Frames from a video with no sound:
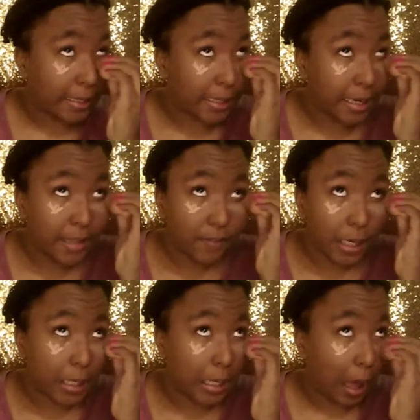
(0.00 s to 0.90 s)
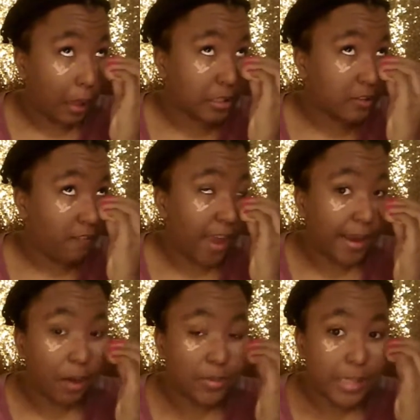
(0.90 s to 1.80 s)
didn't even acknowledge the fact
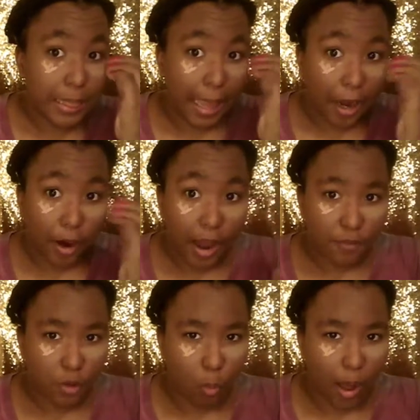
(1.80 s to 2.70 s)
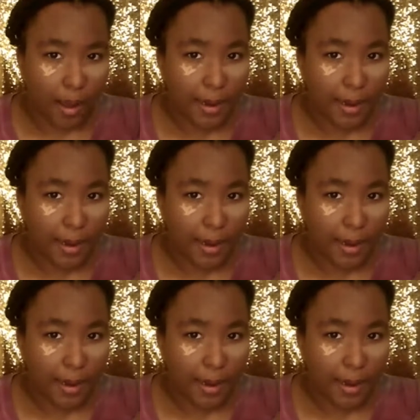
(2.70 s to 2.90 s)
I was there after a while.